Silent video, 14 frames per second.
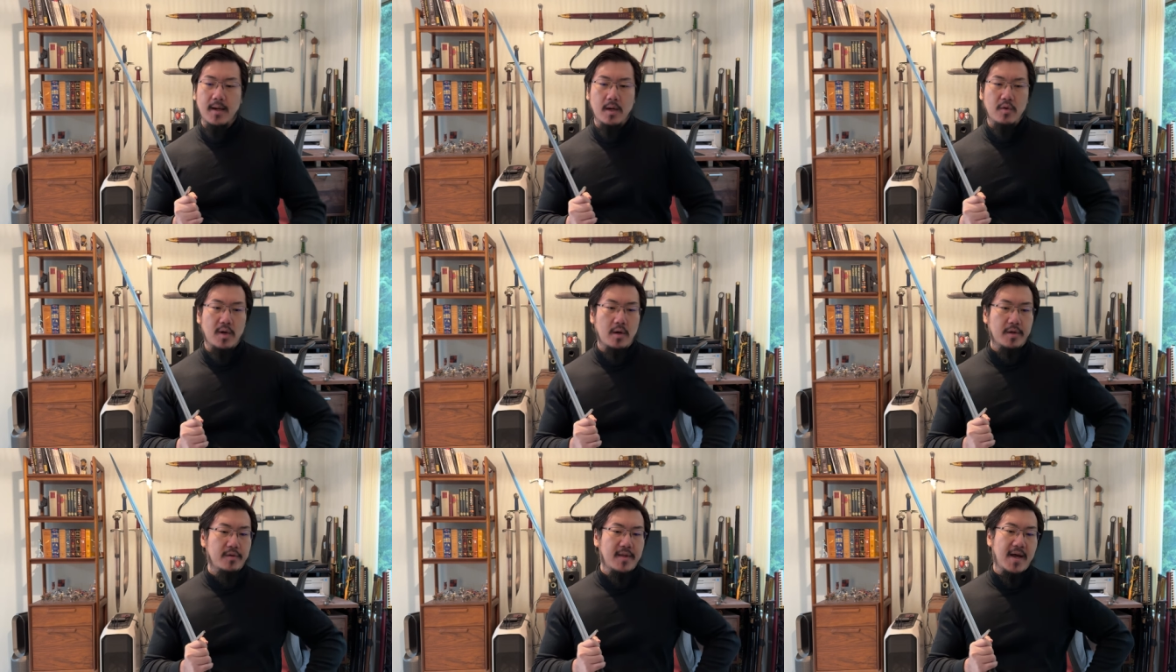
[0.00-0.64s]
I will
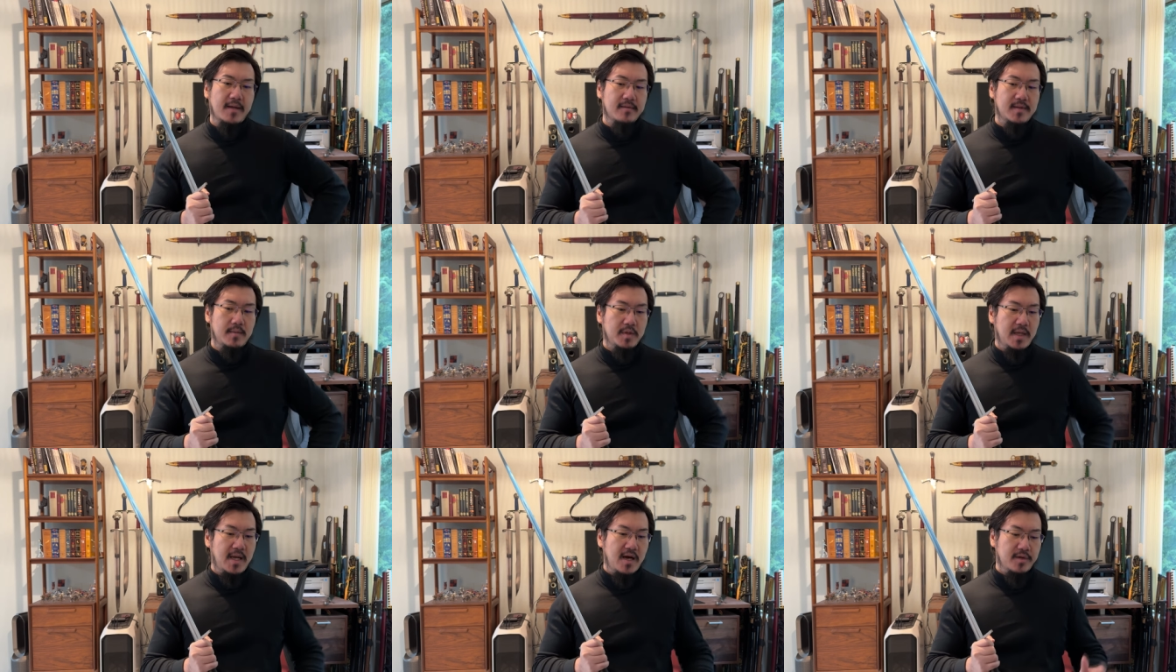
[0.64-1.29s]
argue that some
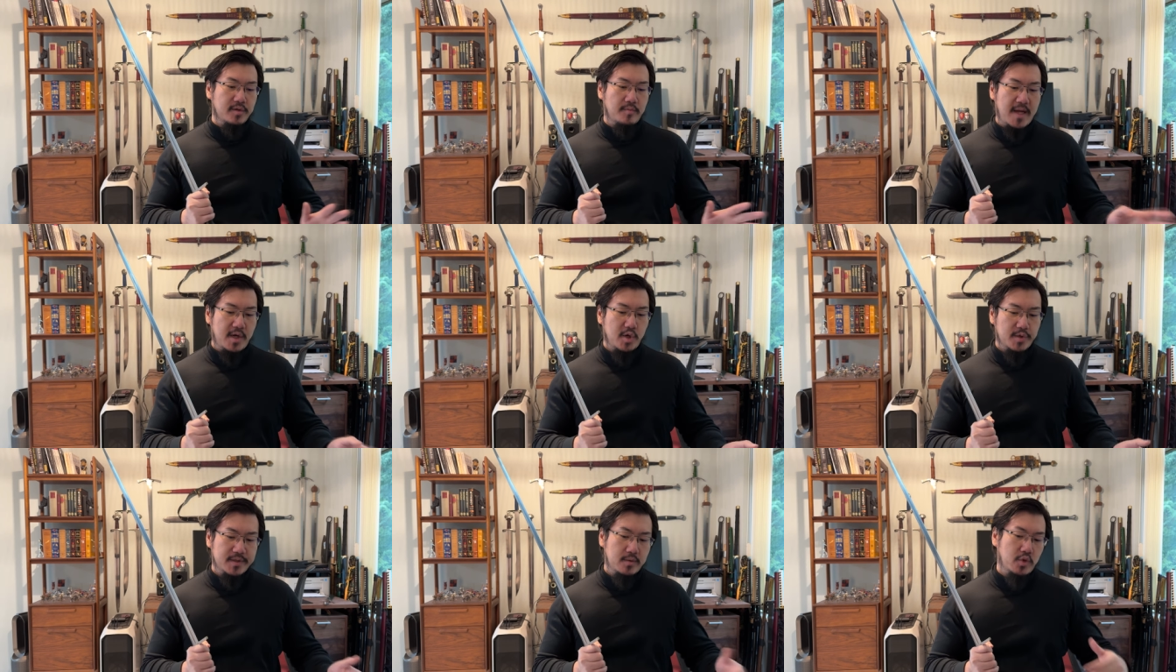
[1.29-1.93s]
of the other
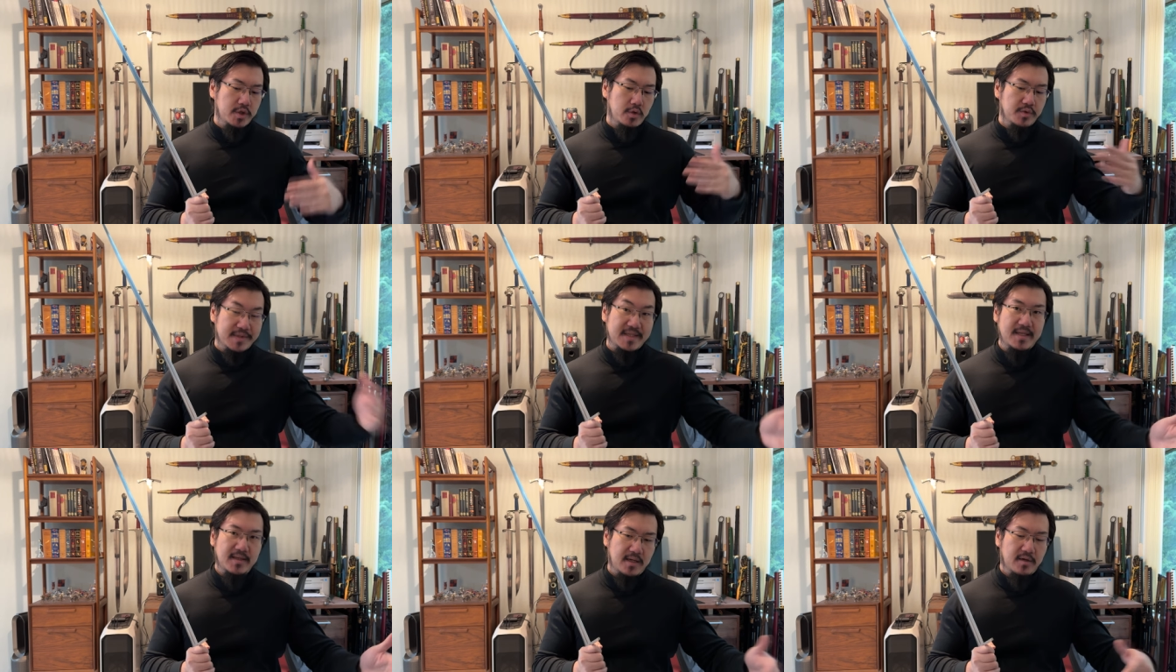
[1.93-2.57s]
makers, which you will
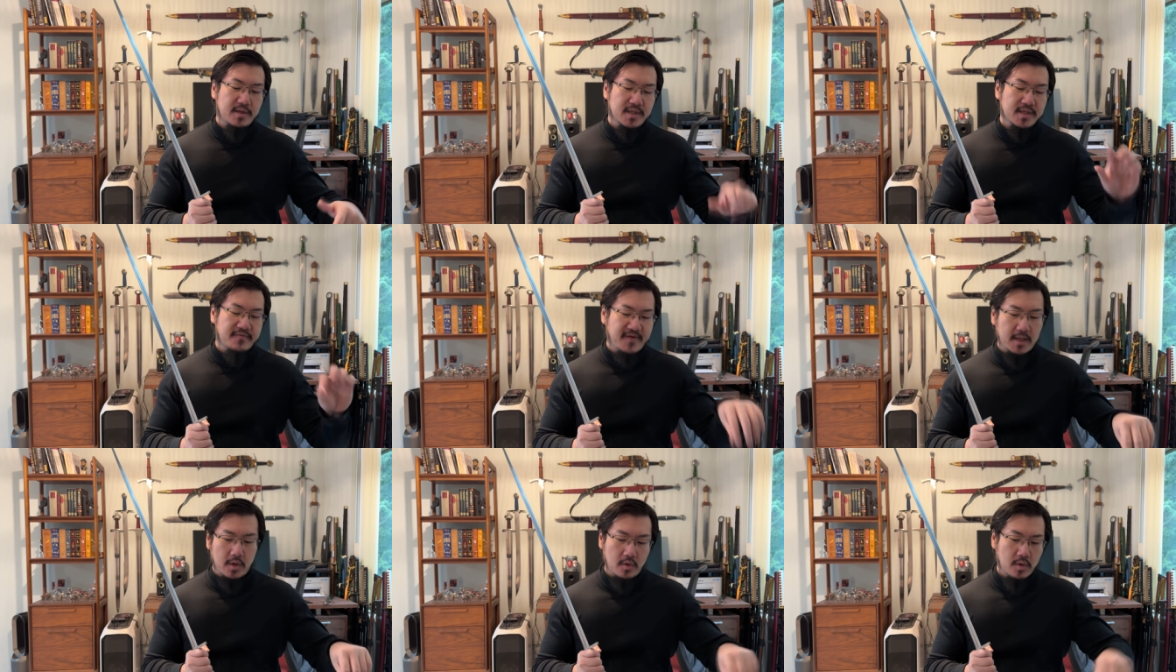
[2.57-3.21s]
see later in this
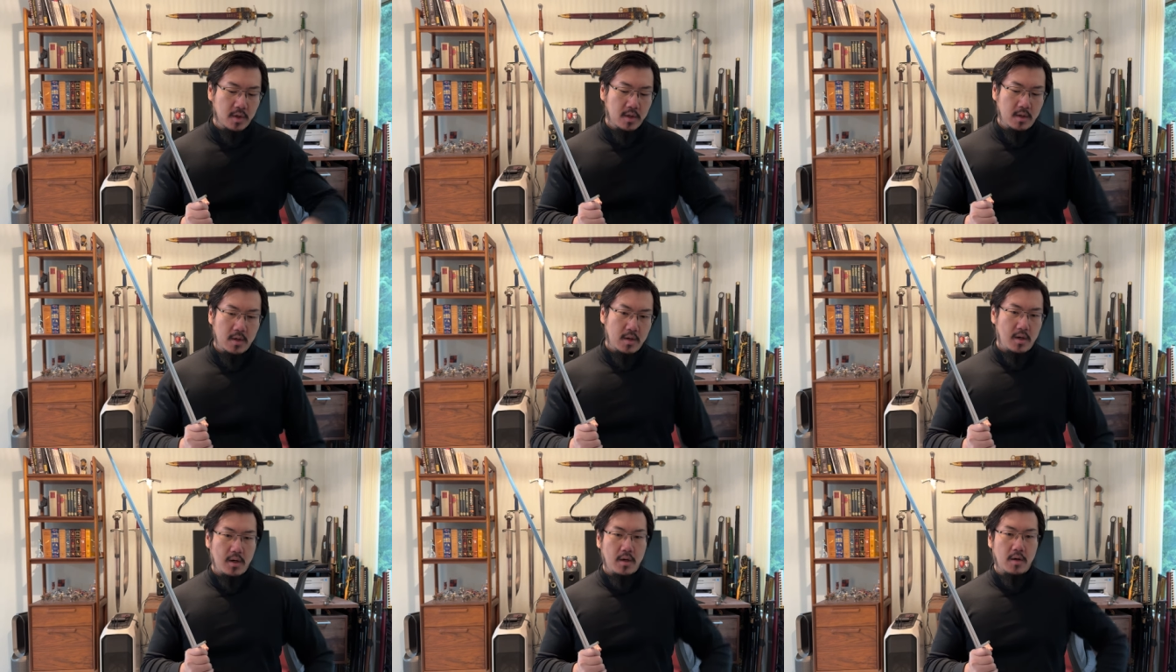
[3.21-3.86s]
video,
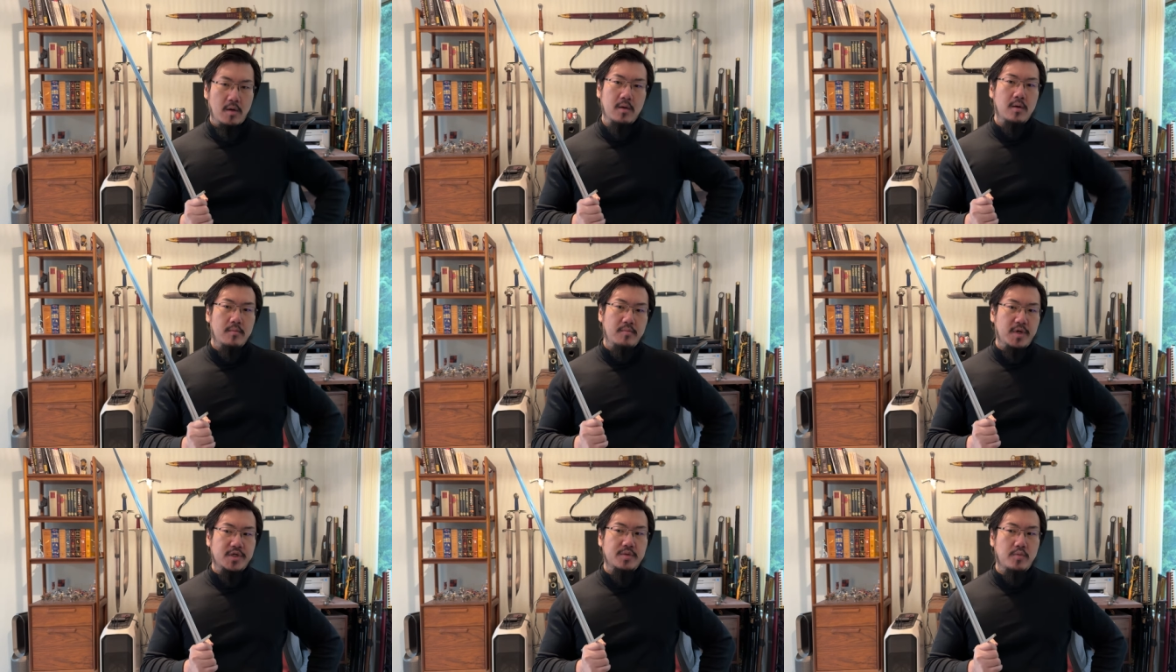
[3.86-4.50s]
are
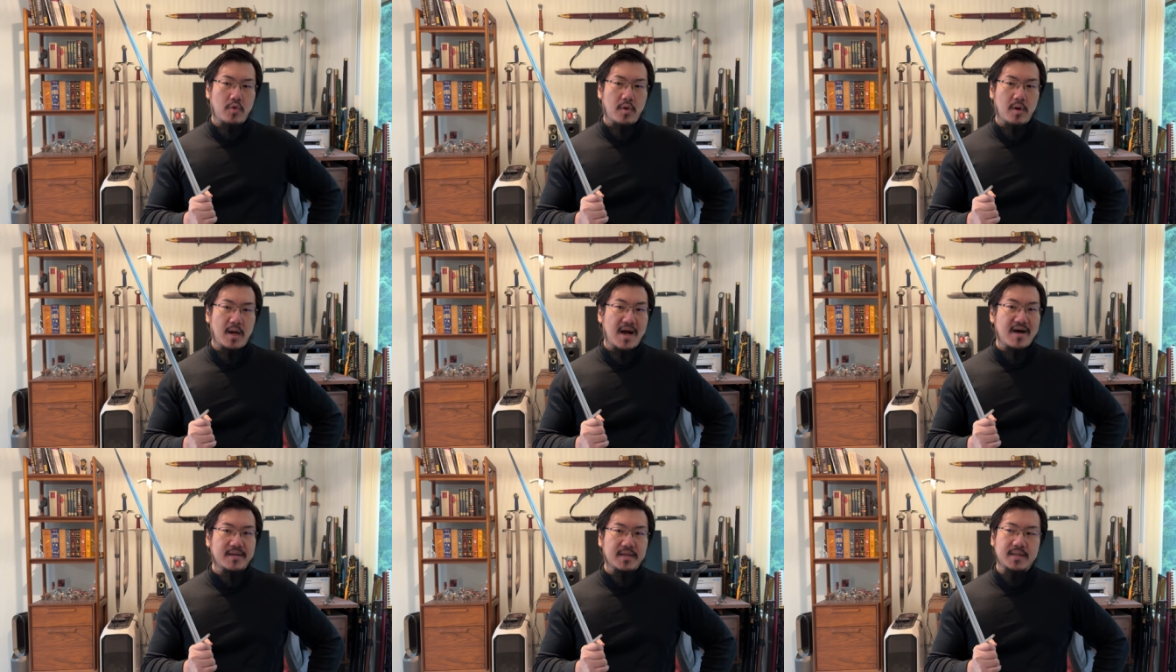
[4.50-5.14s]
much more
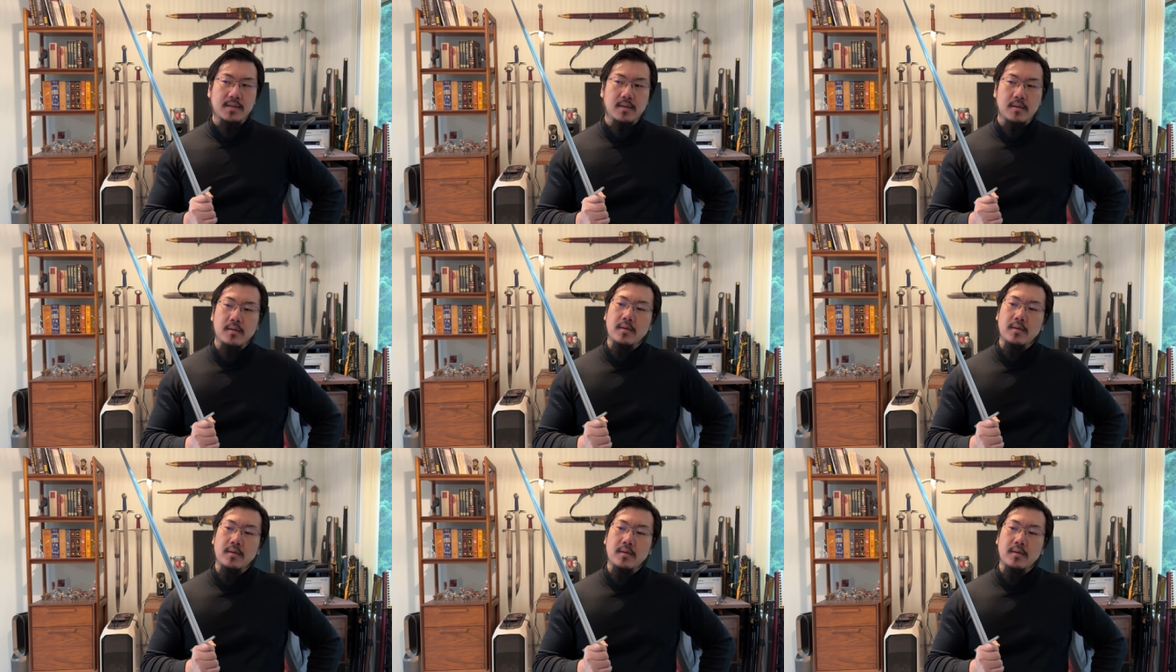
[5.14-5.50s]
honest,